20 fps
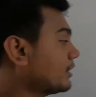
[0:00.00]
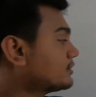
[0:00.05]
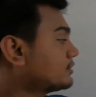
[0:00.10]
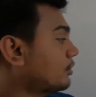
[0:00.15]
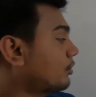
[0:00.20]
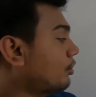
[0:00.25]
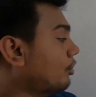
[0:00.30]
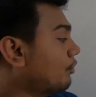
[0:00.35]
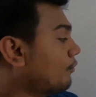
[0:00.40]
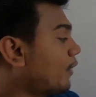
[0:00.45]

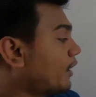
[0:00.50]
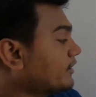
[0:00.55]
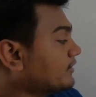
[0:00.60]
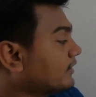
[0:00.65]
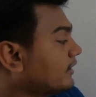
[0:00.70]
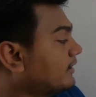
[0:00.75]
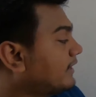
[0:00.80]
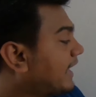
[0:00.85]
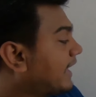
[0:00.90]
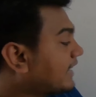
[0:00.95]
So what
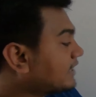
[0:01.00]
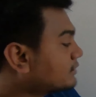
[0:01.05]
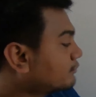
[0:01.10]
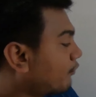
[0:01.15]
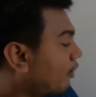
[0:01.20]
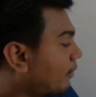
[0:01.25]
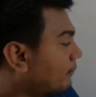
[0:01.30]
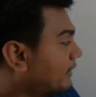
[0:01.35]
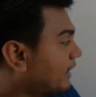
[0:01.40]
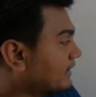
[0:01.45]
is the next
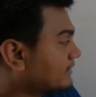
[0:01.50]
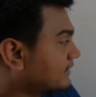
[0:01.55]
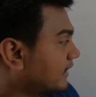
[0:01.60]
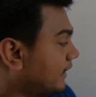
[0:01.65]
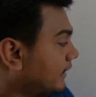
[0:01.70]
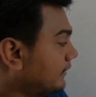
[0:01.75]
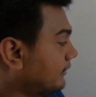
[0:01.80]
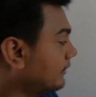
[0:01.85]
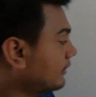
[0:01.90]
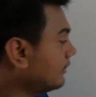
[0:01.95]
formula
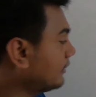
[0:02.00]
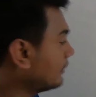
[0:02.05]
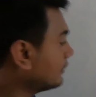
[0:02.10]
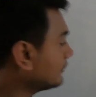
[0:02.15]
saying?